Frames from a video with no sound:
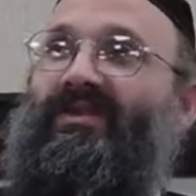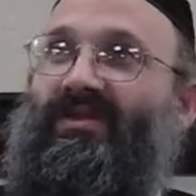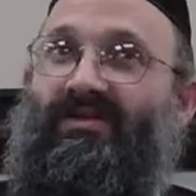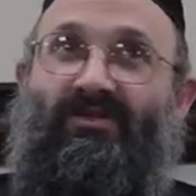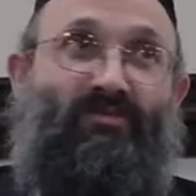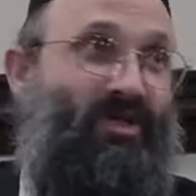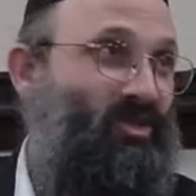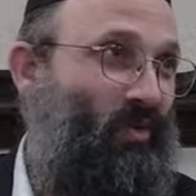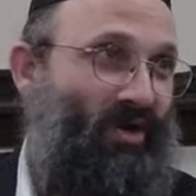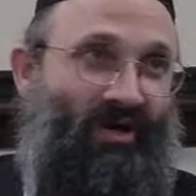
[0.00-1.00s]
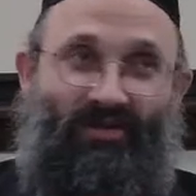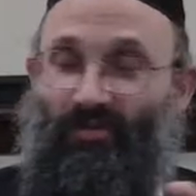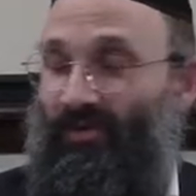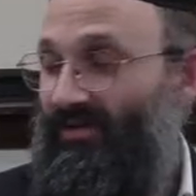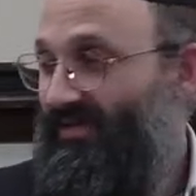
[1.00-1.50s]
there's so much going on in the
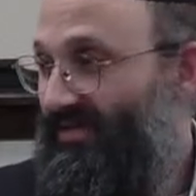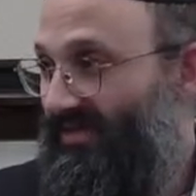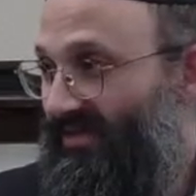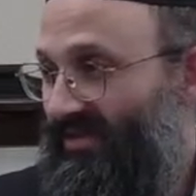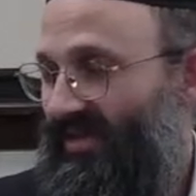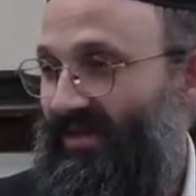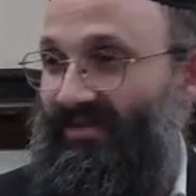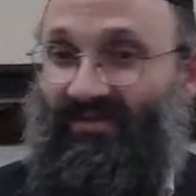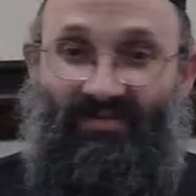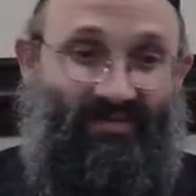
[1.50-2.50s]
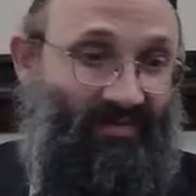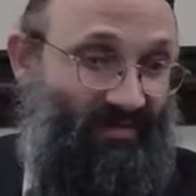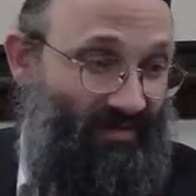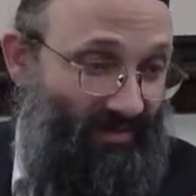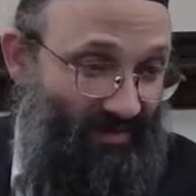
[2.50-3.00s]
world, and
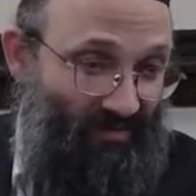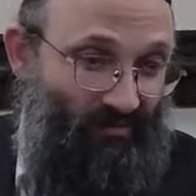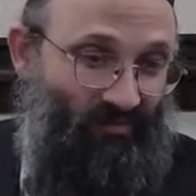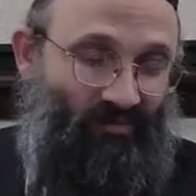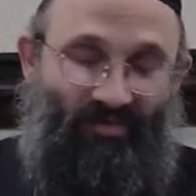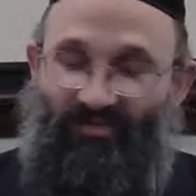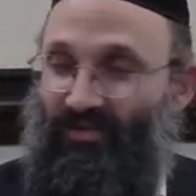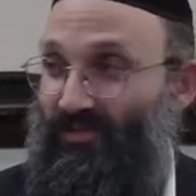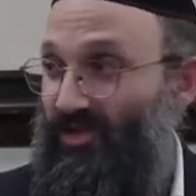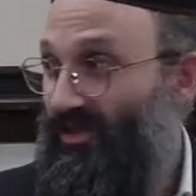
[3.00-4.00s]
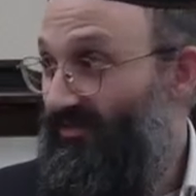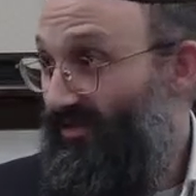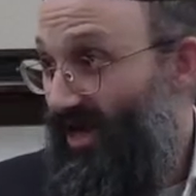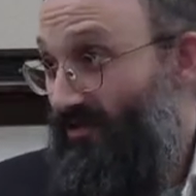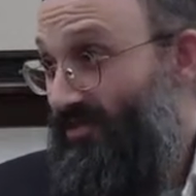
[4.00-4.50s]
we feel Mashiach
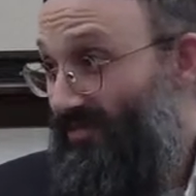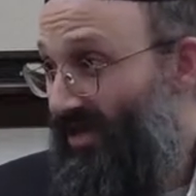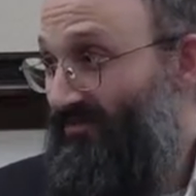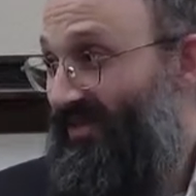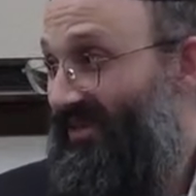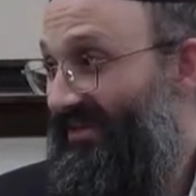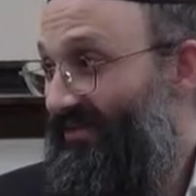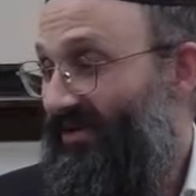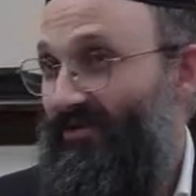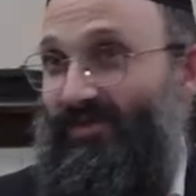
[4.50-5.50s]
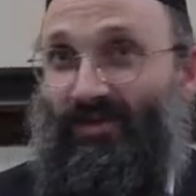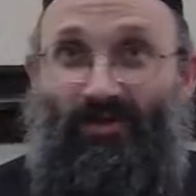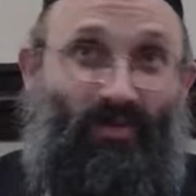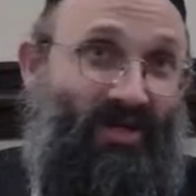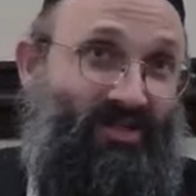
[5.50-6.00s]
vibes, maybe. Yeah, of course, we don't
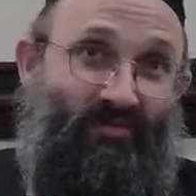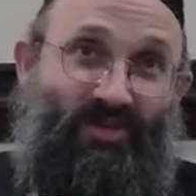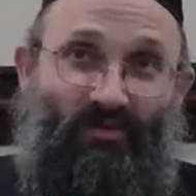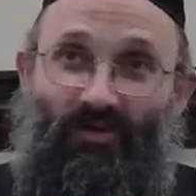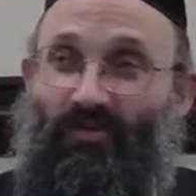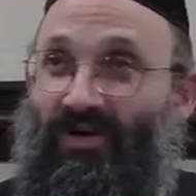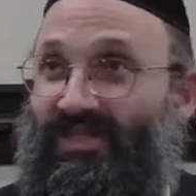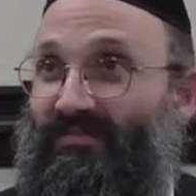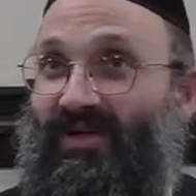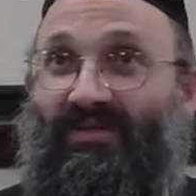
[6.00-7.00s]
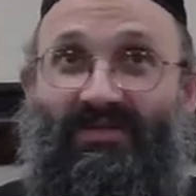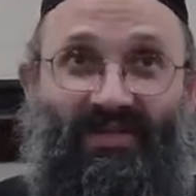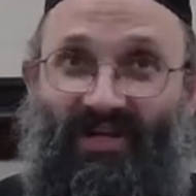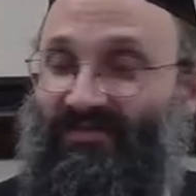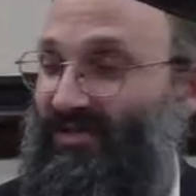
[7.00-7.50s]
know what Hashem Yisbarach wants, but there's a
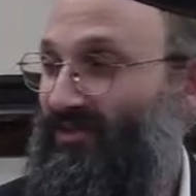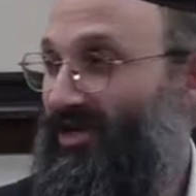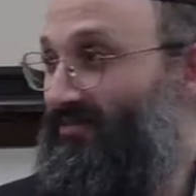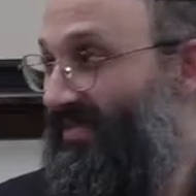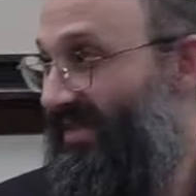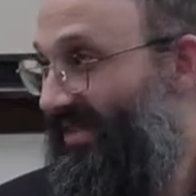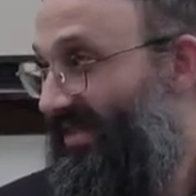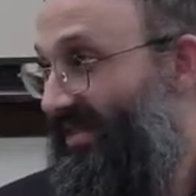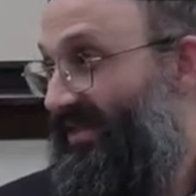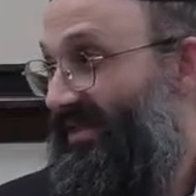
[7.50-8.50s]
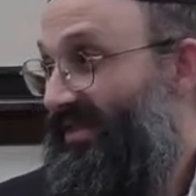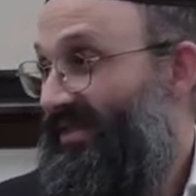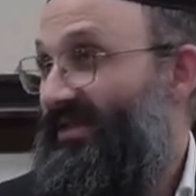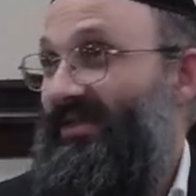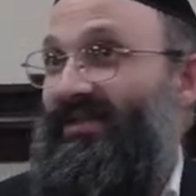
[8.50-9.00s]
lot of simanim.
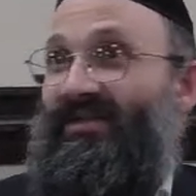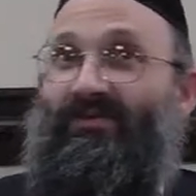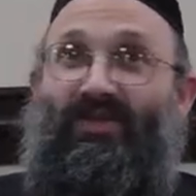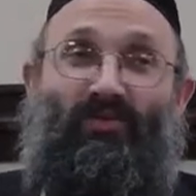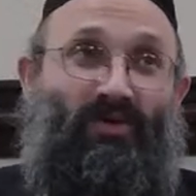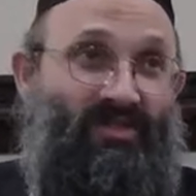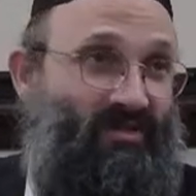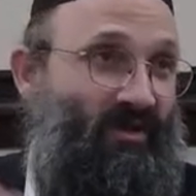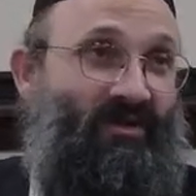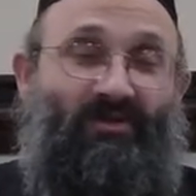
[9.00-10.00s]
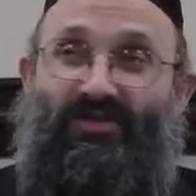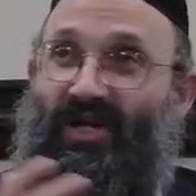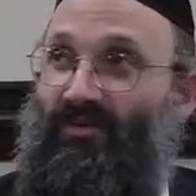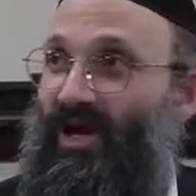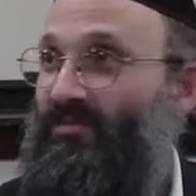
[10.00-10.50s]
When the war started,
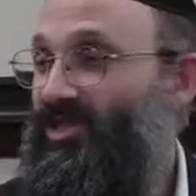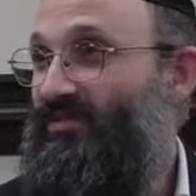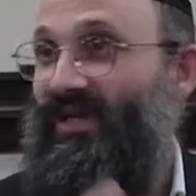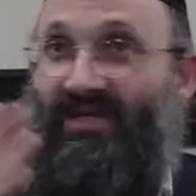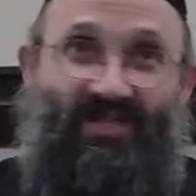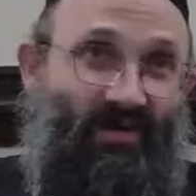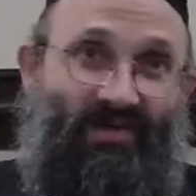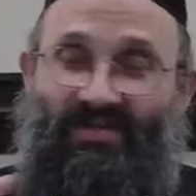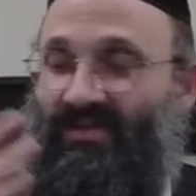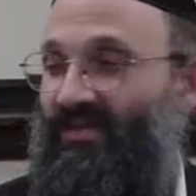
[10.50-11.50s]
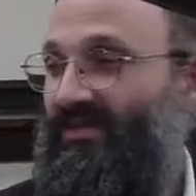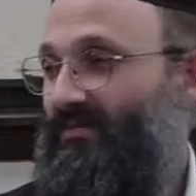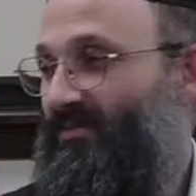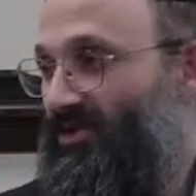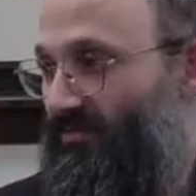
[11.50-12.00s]
Hoshana Rabbah, Shemini Atzeres, and
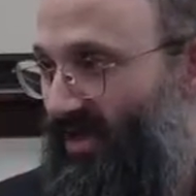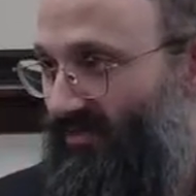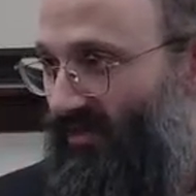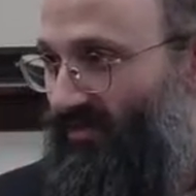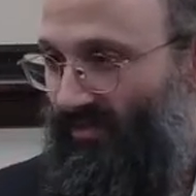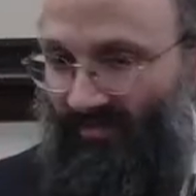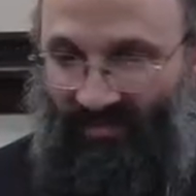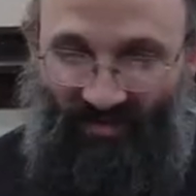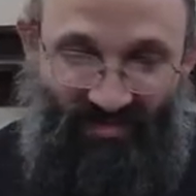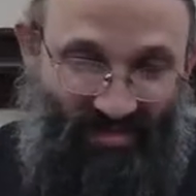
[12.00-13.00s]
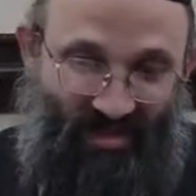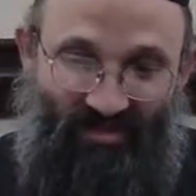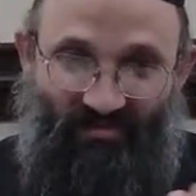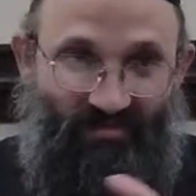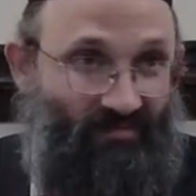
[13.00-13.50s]
I'm sure many of you have
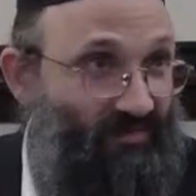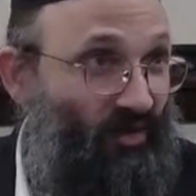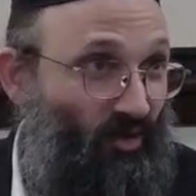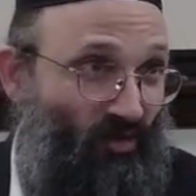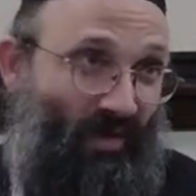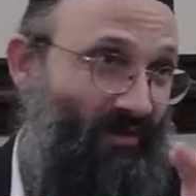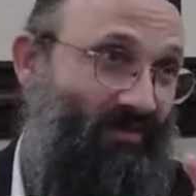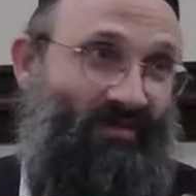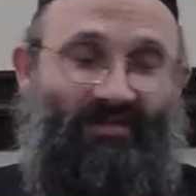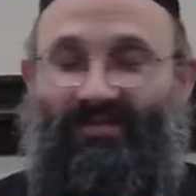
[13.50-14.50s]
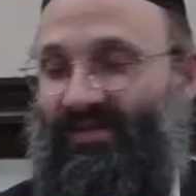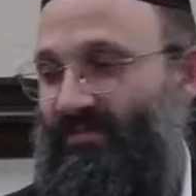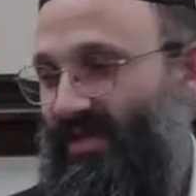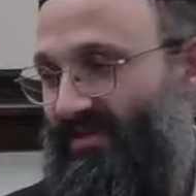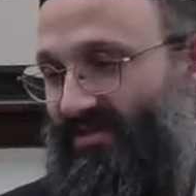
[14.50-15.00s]
heard about
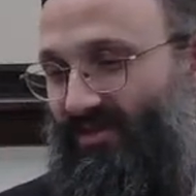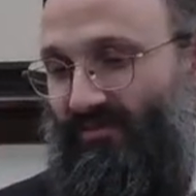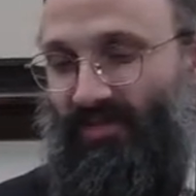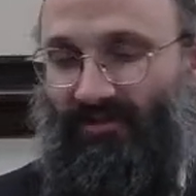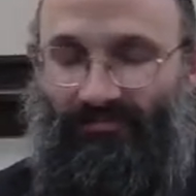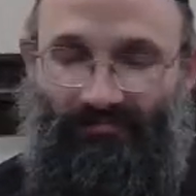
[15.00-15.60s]
this in but